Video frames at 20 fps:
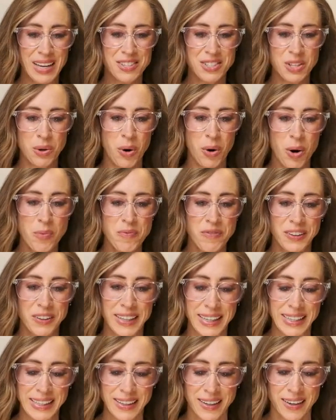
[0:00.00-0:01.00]
So
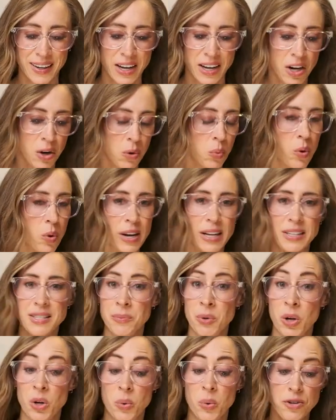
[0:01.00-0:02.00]
hopefully, we'll get
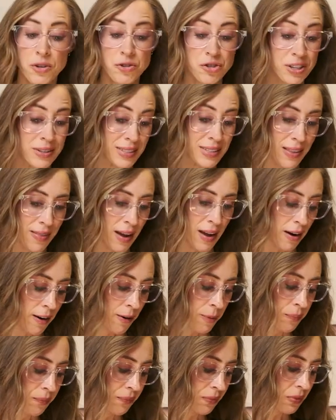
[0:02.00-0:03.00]
some good questions in
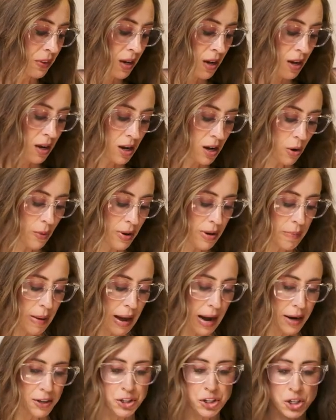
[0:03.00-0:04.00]
there. Going
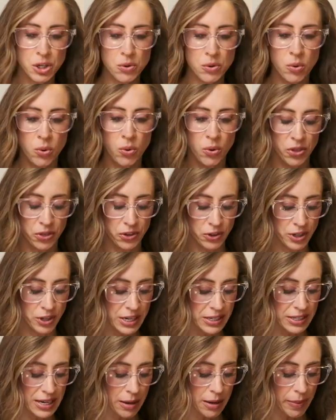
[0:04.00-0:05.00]
back to Whole
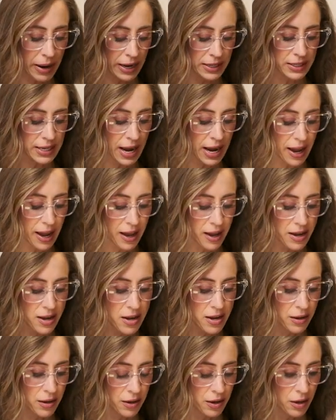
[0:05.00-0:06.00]
30 day by
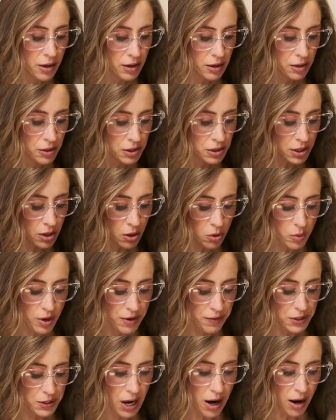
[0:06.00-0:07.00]
day, so
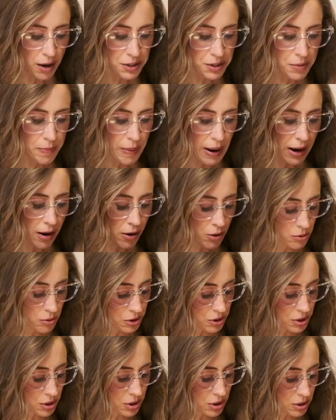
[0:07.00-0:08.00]
we've talked
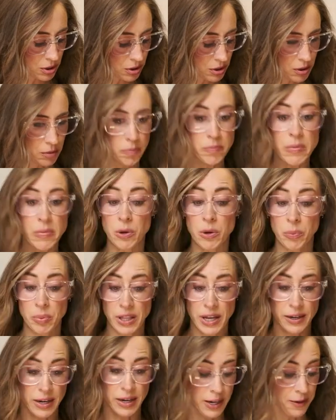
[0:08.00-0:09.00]
about meal
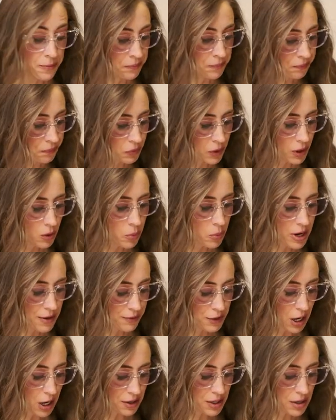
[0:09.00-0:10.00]
planning,
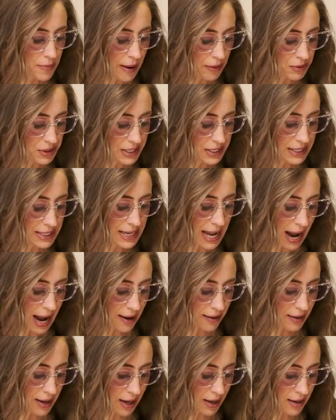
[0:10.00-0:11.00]
we've talked about
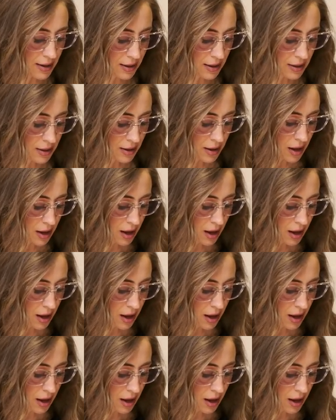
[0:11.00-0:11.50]
snacking.